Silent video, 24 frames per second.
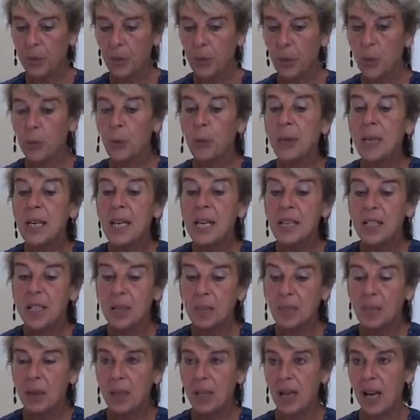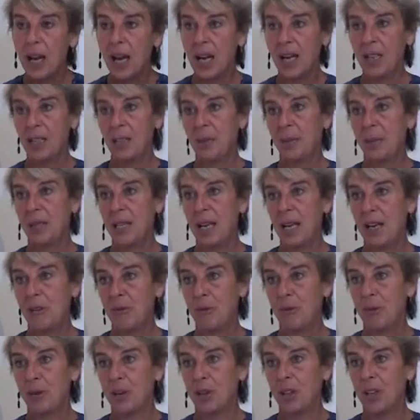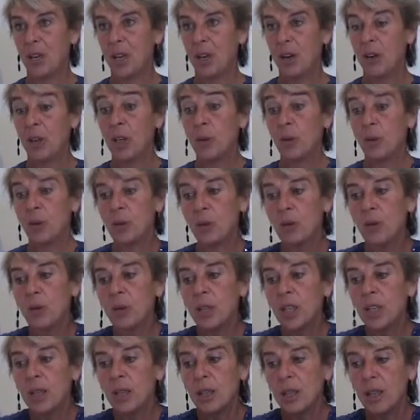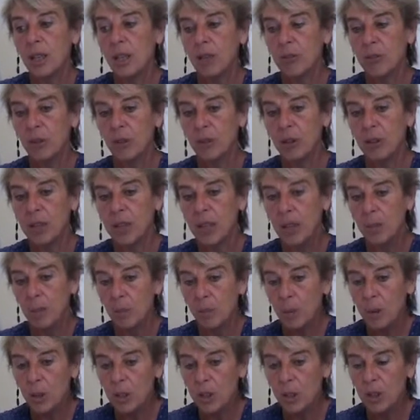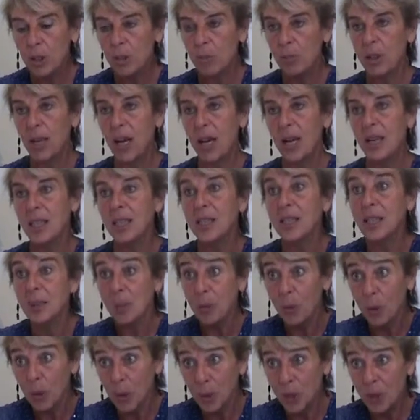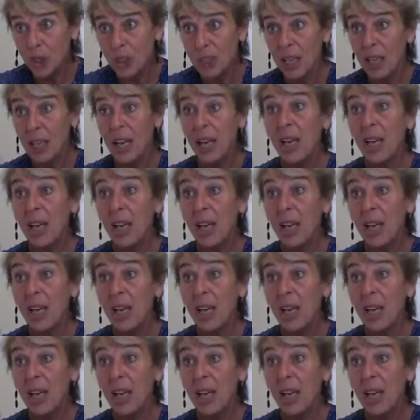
the reason behind the behavior, or he was looking for the emotion behind the emotion,